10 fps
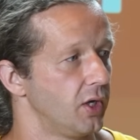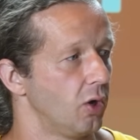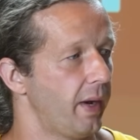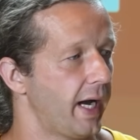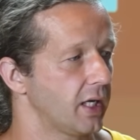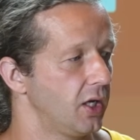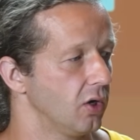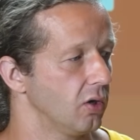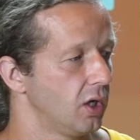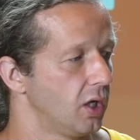go back
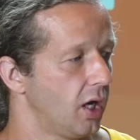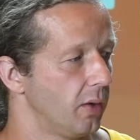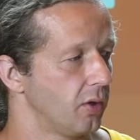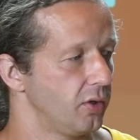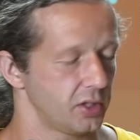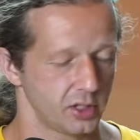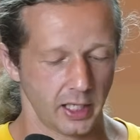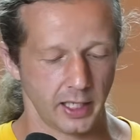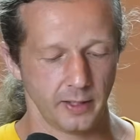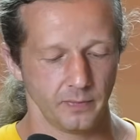here. I'm going to
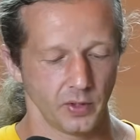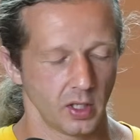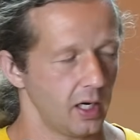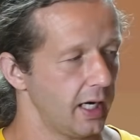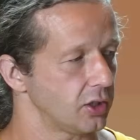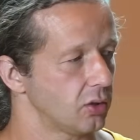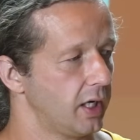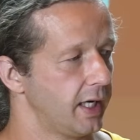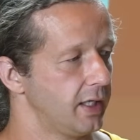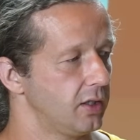say, I
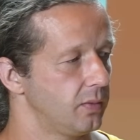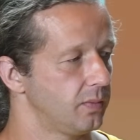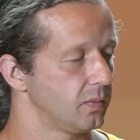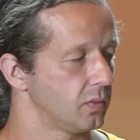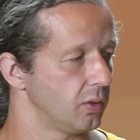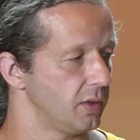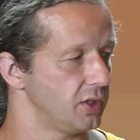tried, let me